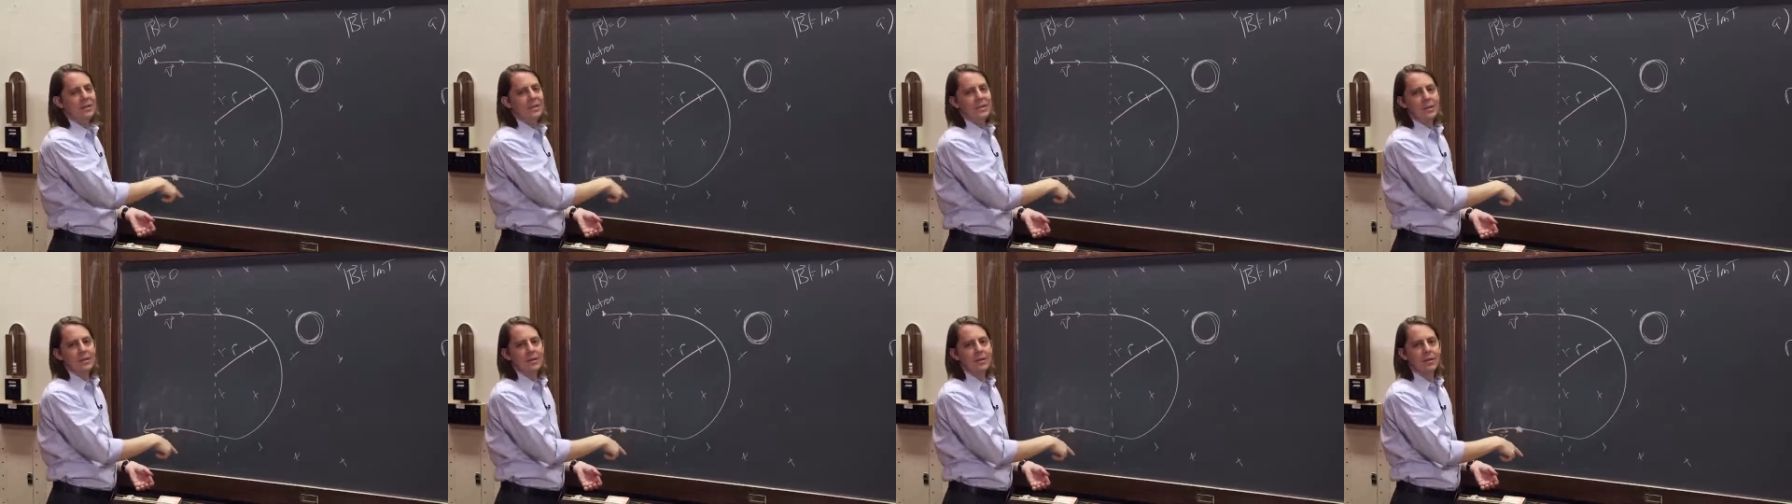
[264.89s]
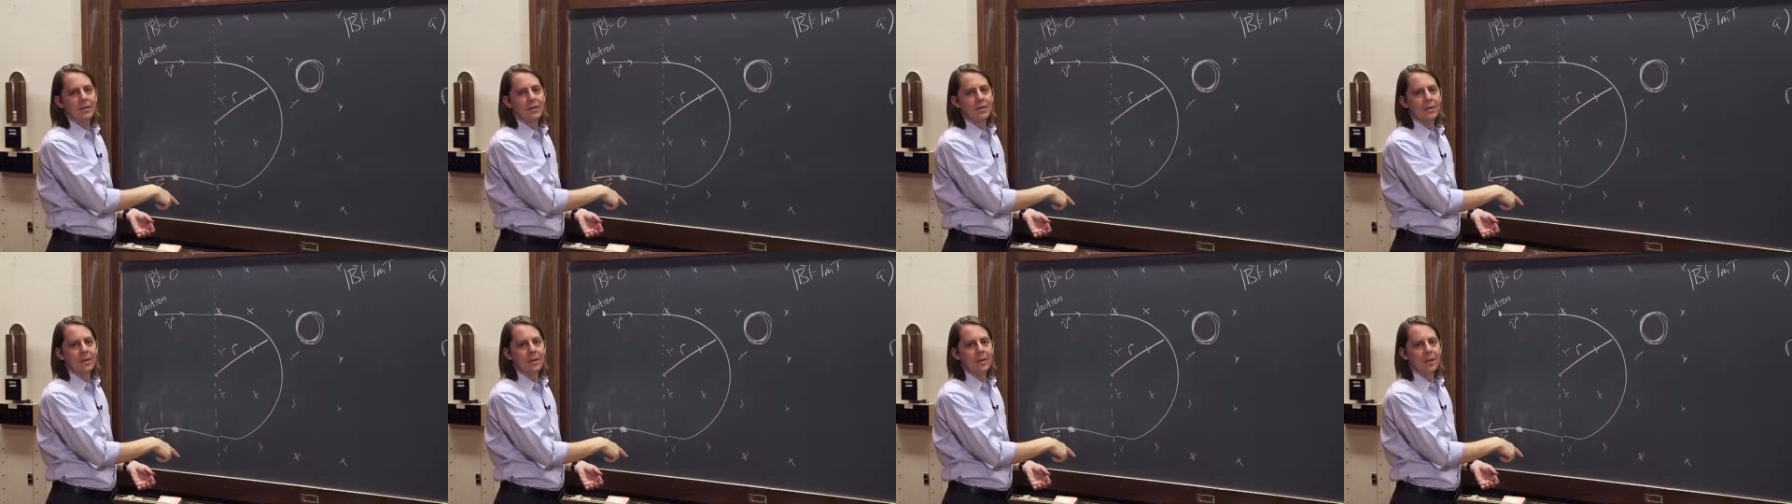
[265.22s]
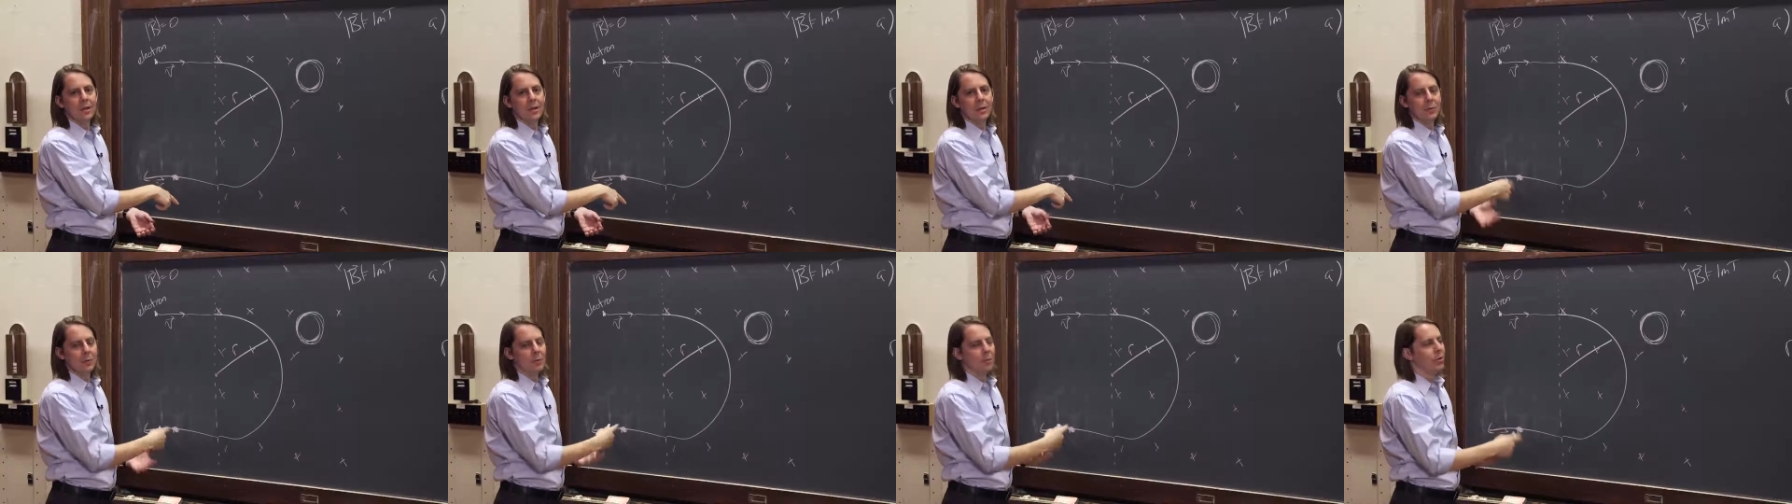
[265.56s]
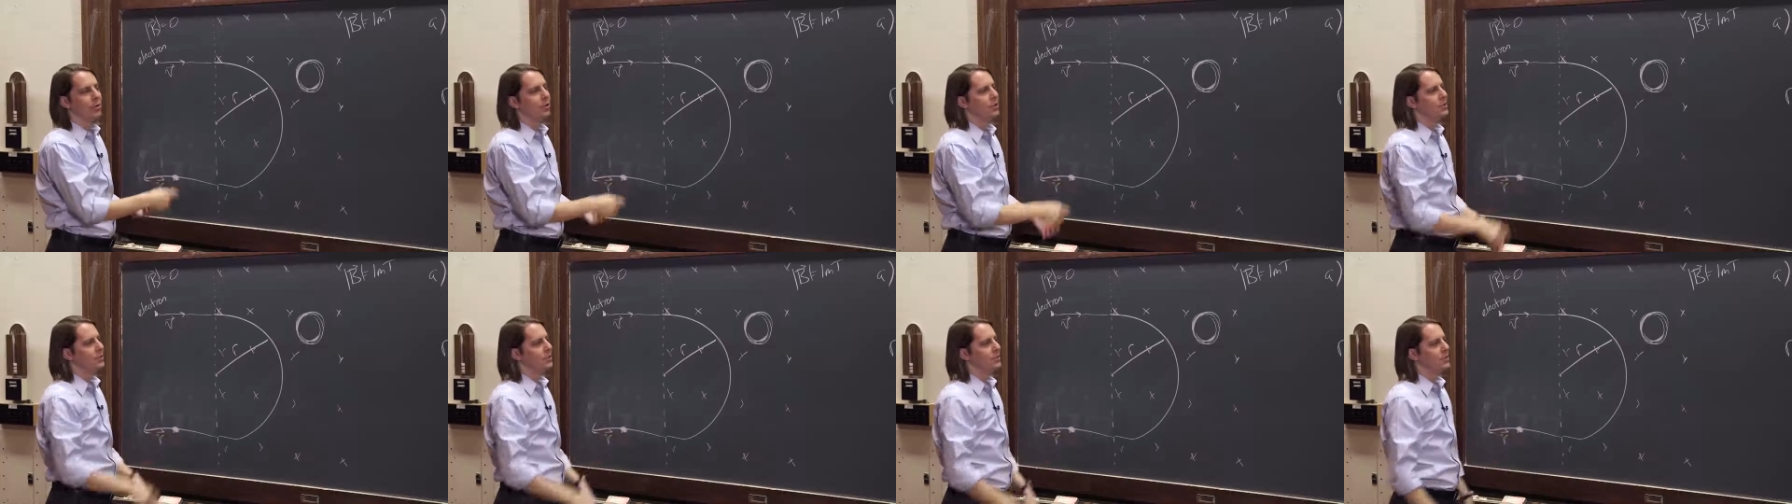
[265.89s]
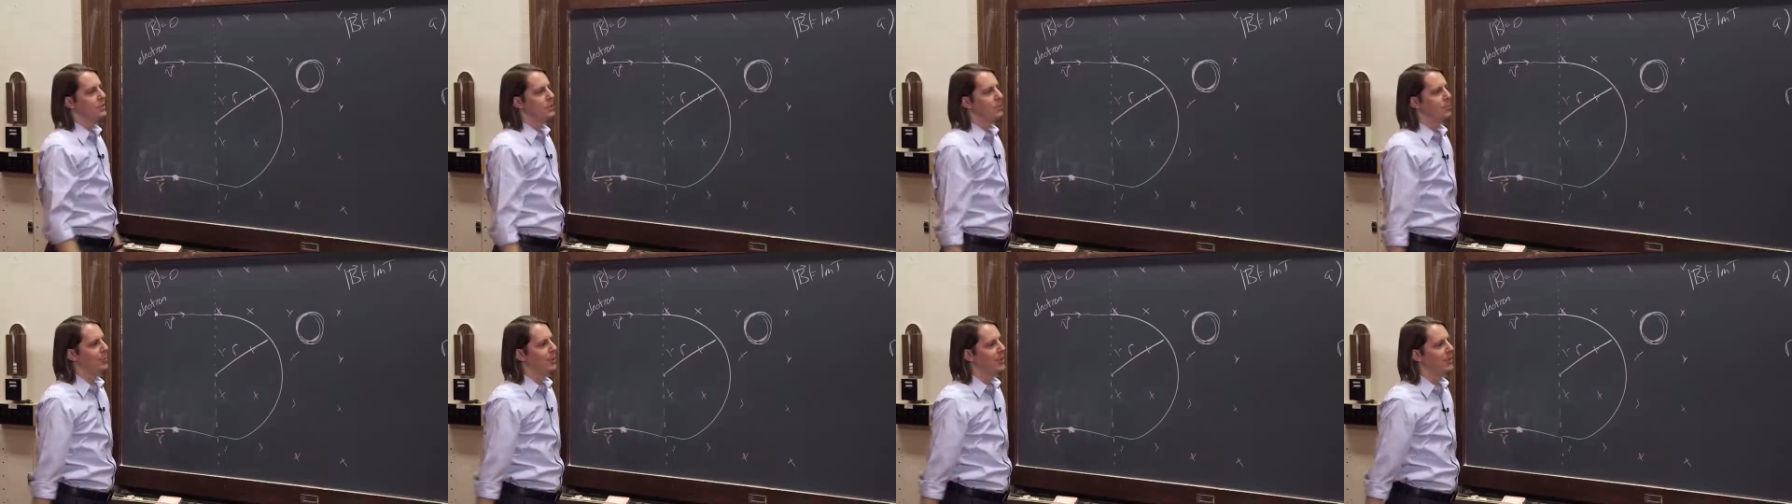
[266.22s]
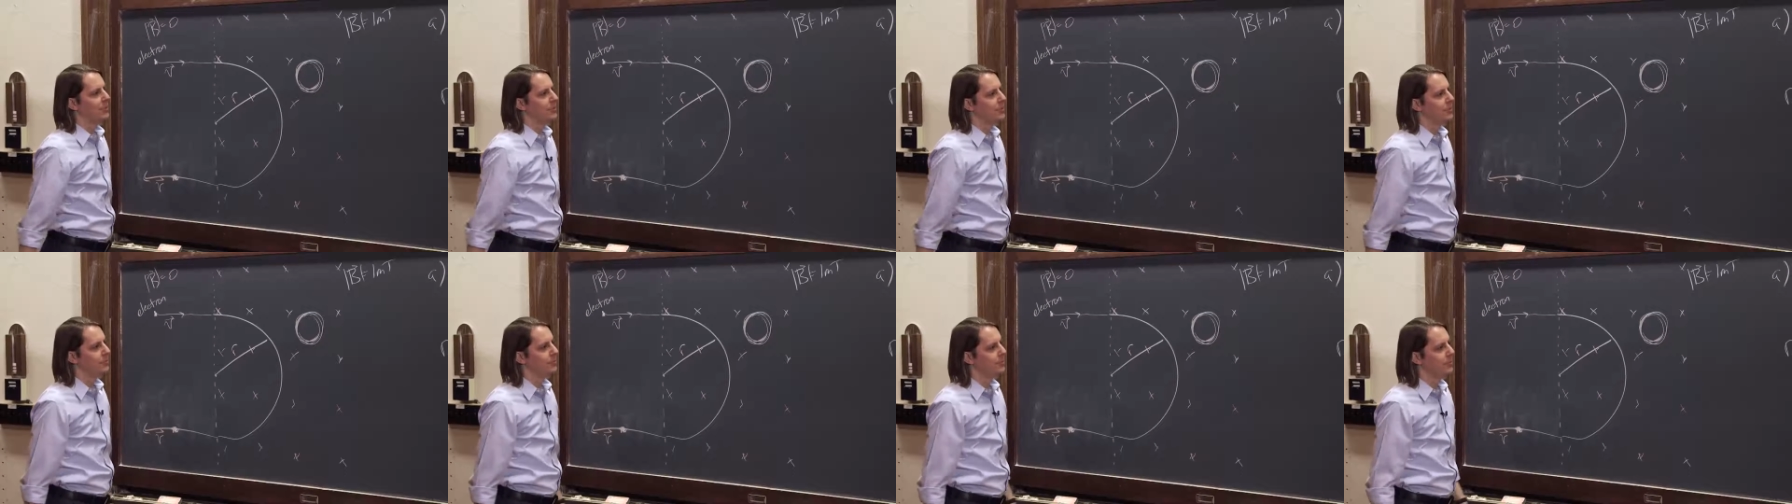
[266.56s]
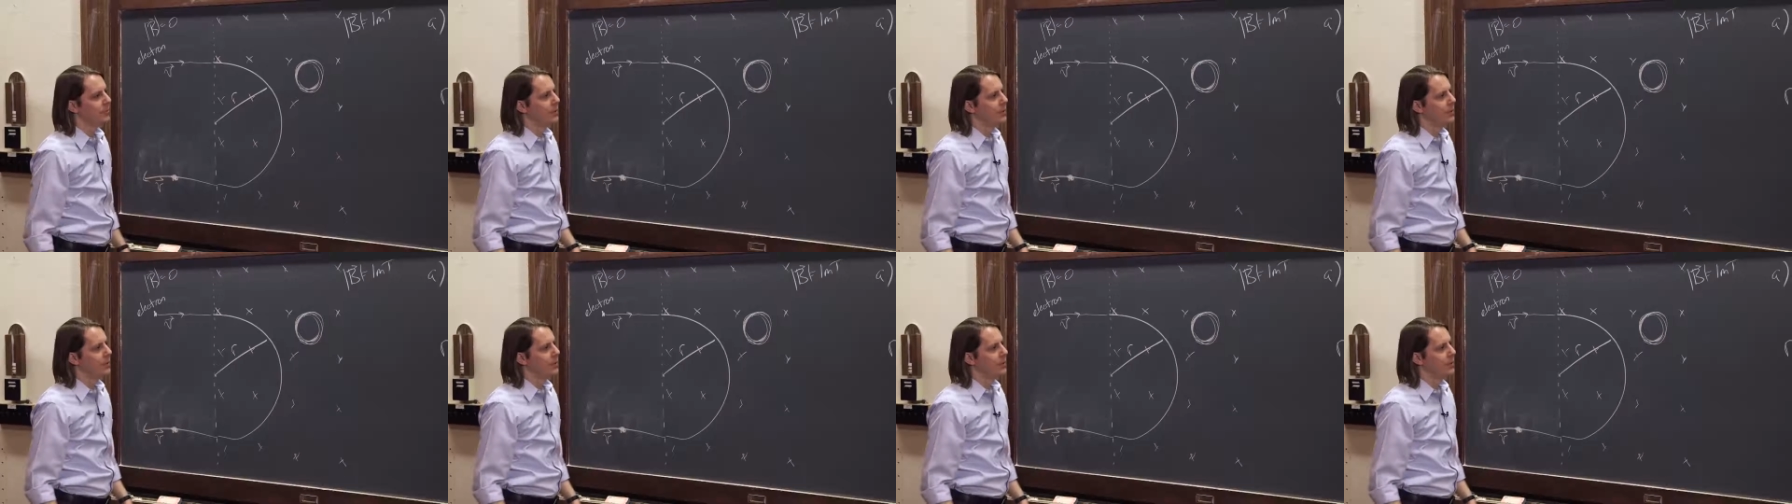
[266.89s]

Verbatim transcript: We really just need omega.